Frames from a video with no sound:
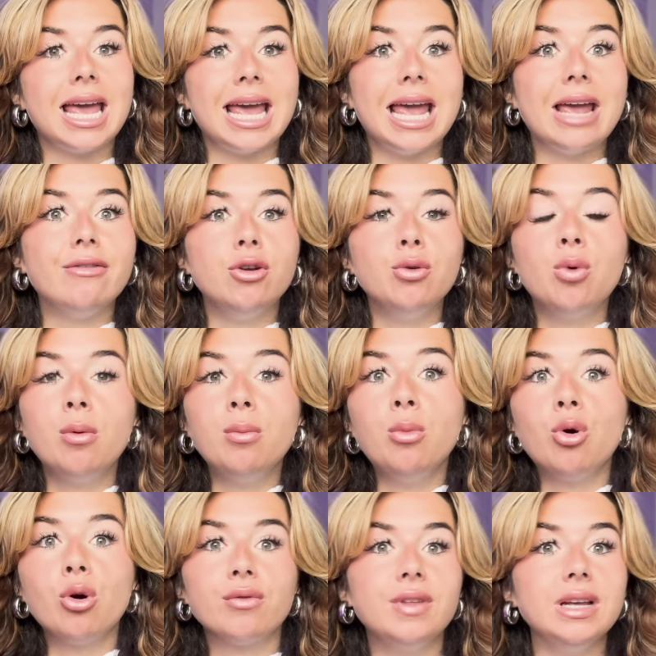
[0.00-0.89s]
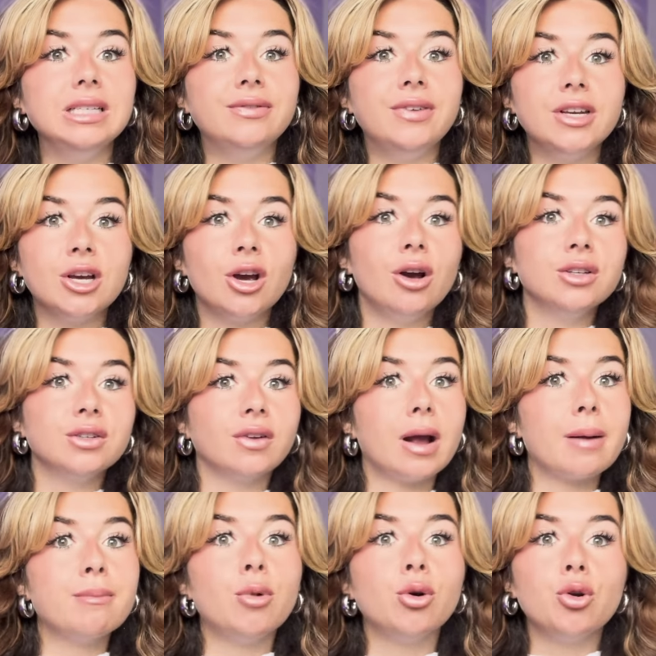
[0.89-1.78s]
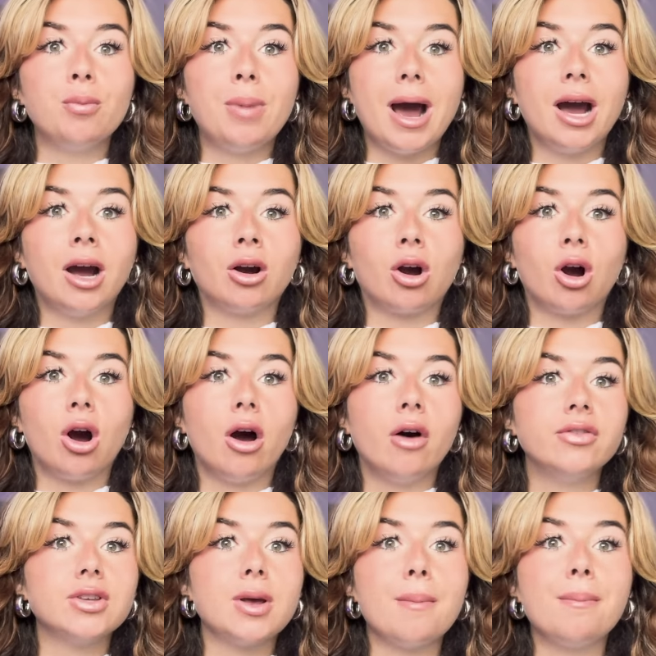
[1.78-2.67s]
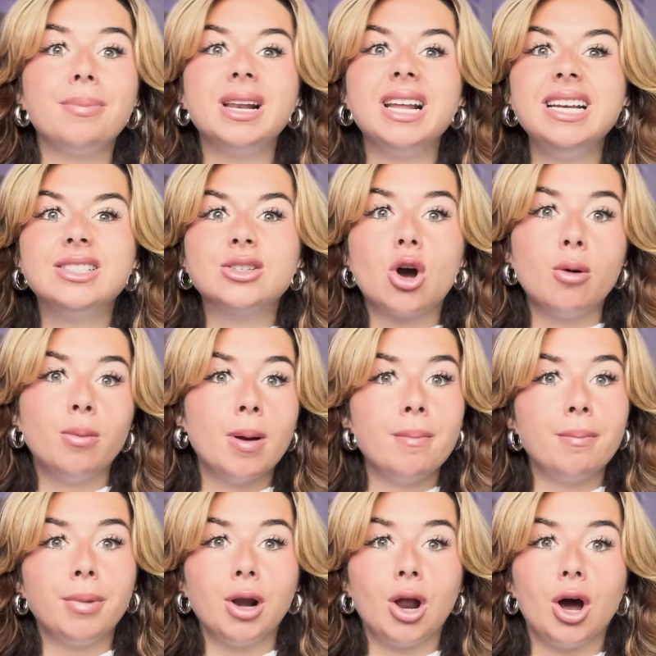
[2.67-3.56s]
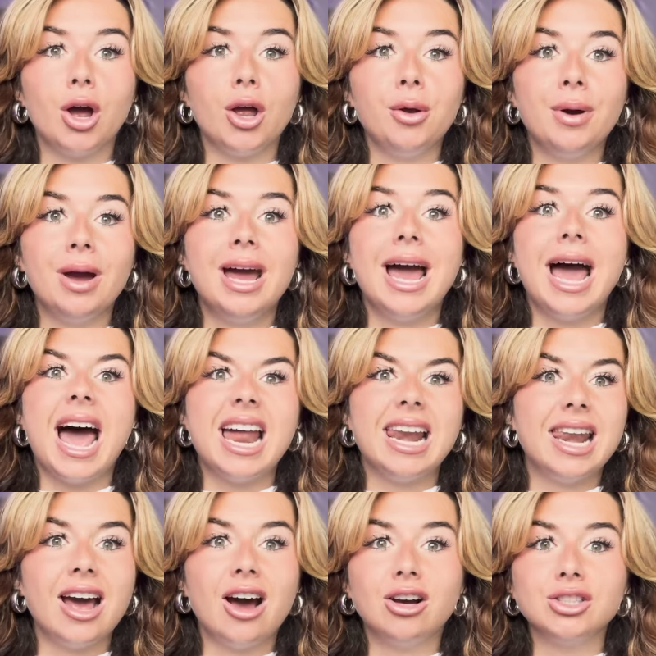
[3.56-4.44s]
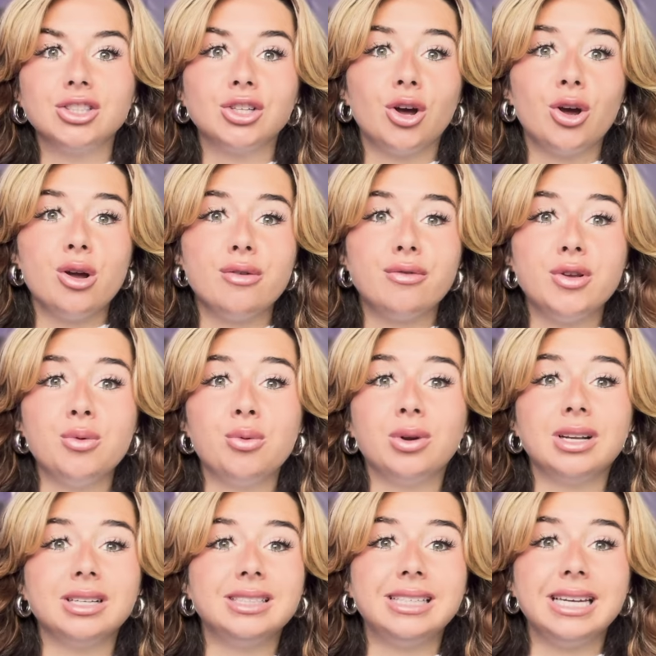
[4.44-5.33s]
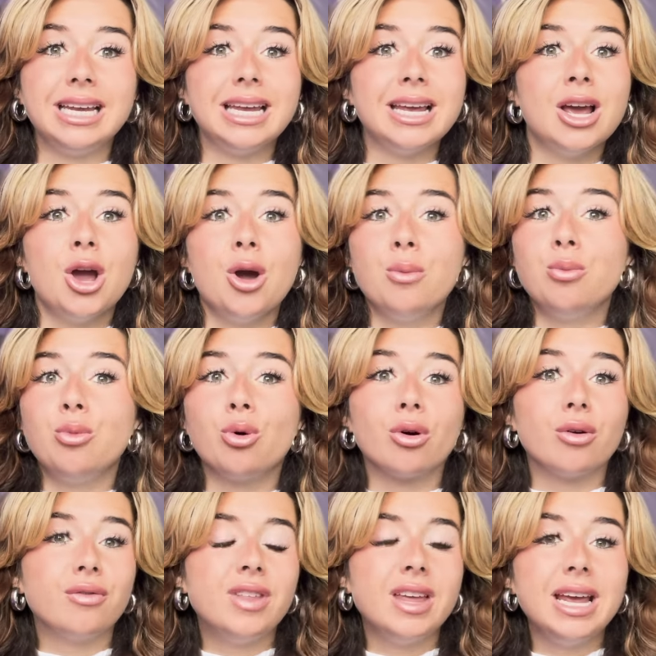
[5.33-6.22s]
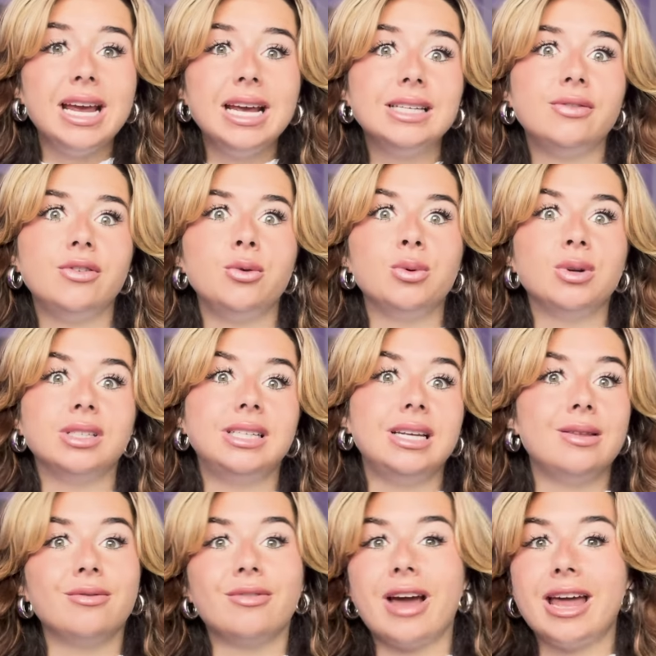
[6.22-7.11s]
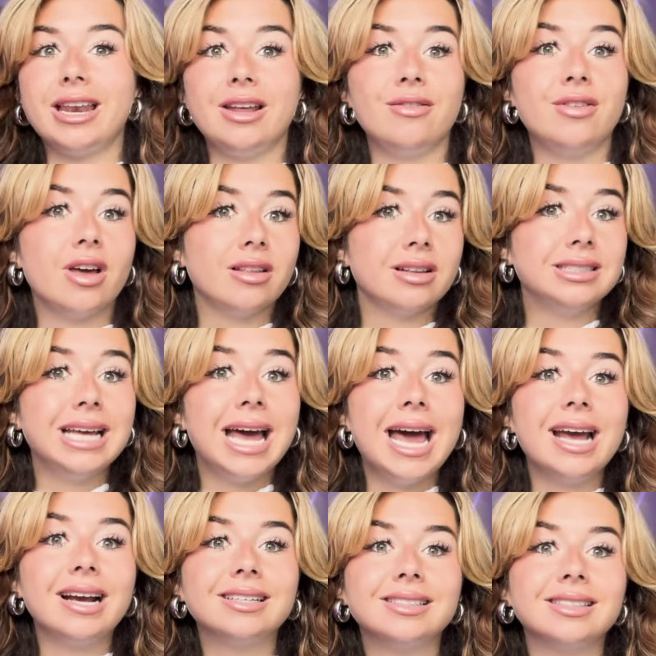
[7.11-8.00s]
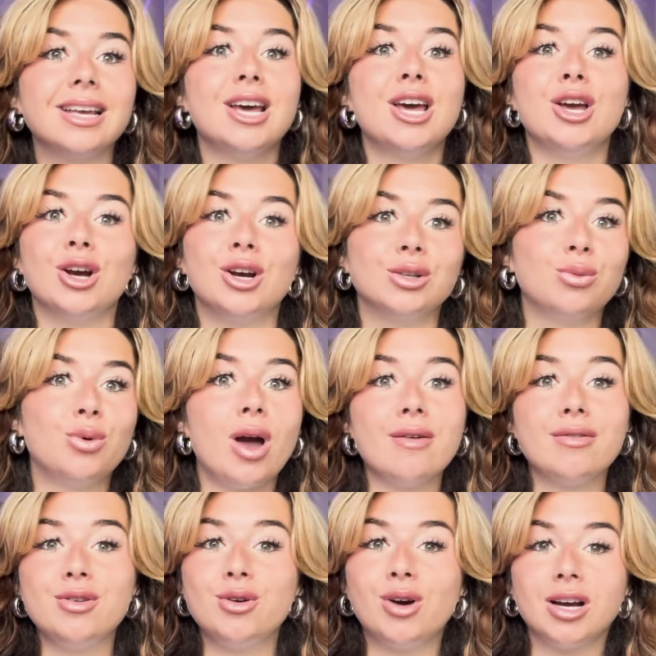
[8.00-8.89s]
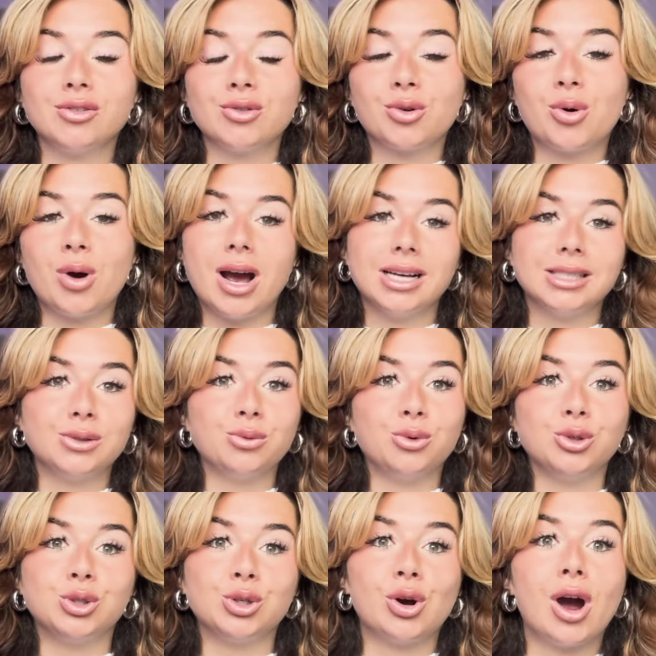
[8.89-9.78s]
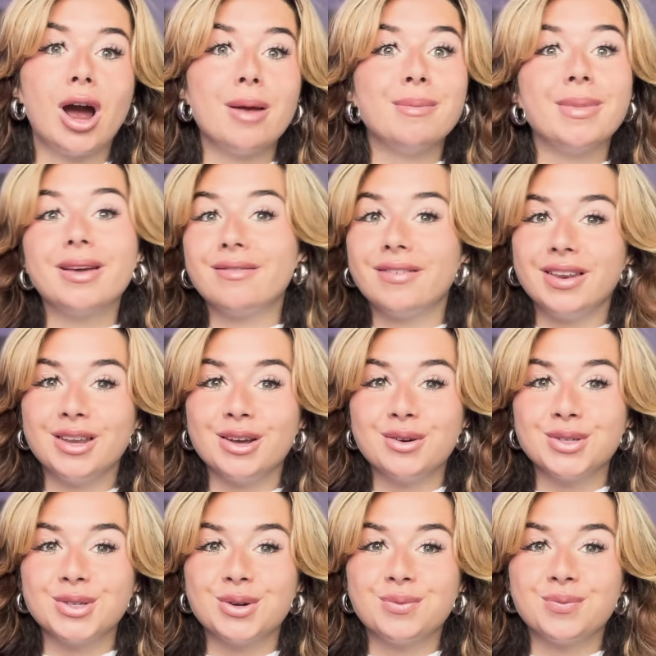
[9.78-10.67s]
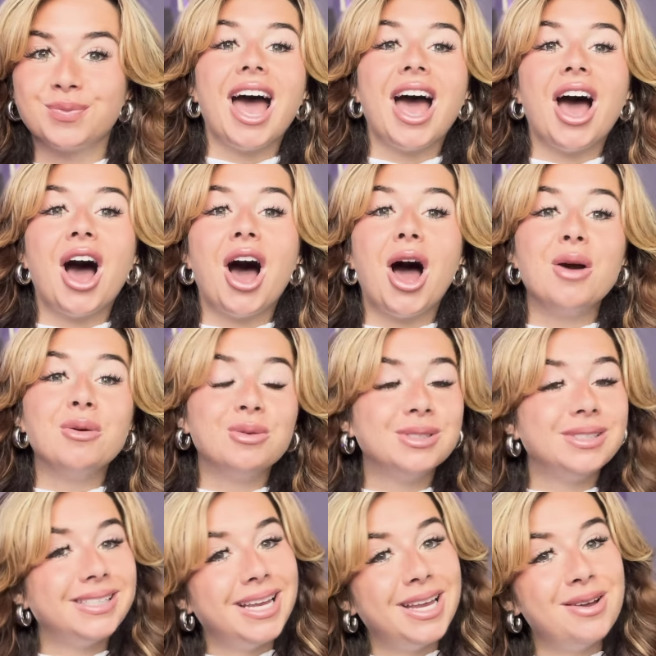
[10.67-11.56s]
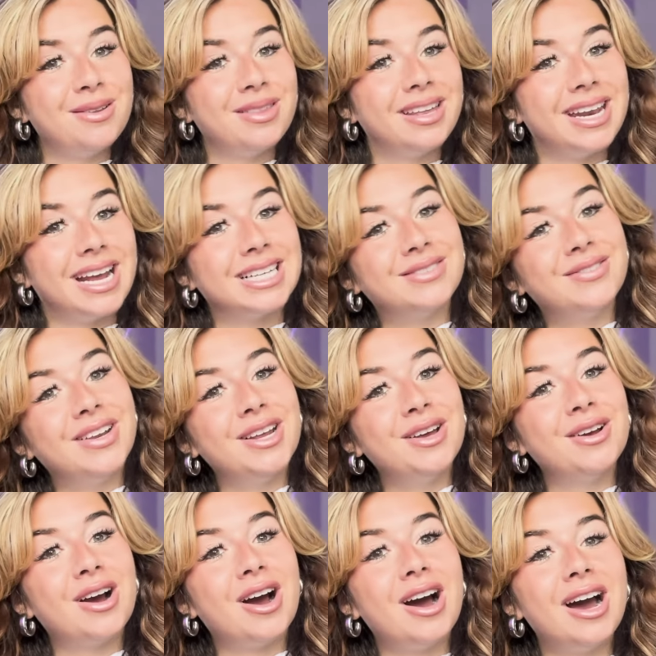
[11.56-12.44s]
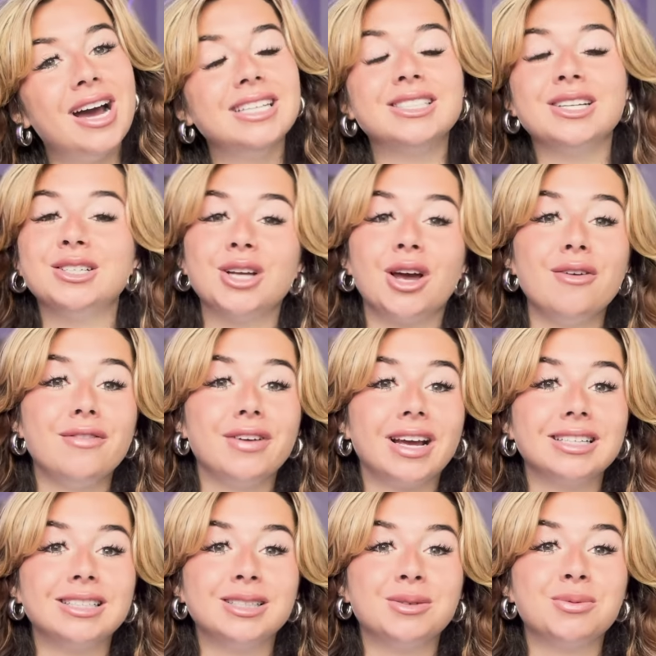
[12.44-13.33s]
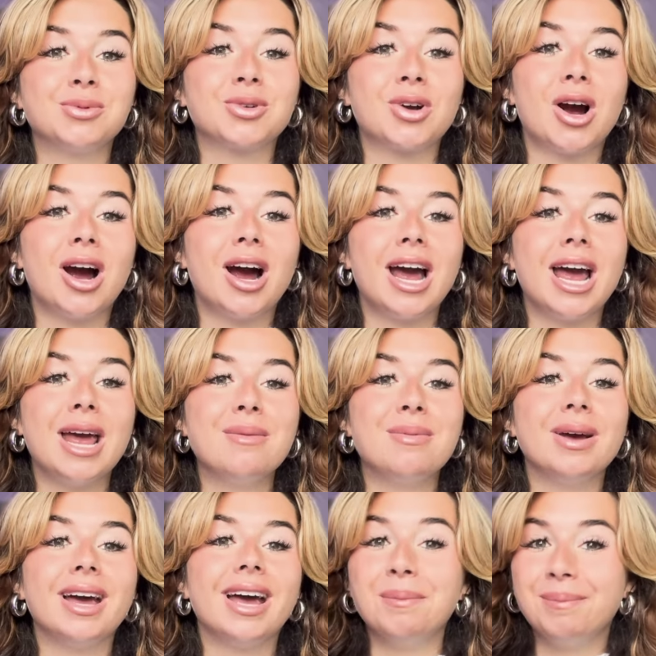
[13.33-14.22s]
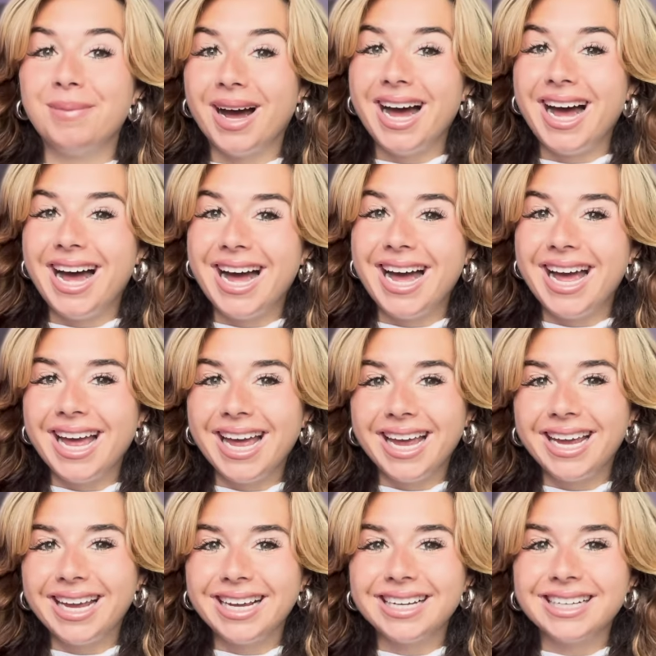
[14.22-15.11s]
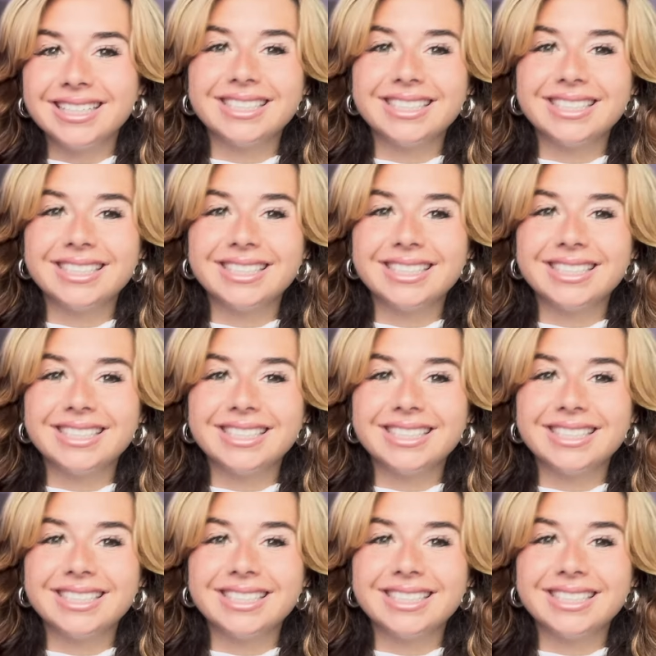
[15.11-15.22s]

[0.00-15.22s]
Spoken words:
If you want more of these videos of like model paragraphs, please comment below and let us know if you want to see more of these, if you want to see them for any of the other texts, because whatever you guys request, we'll try and make videos of. I will see you in the next video, guys. Don't forget to subscribe. Bye.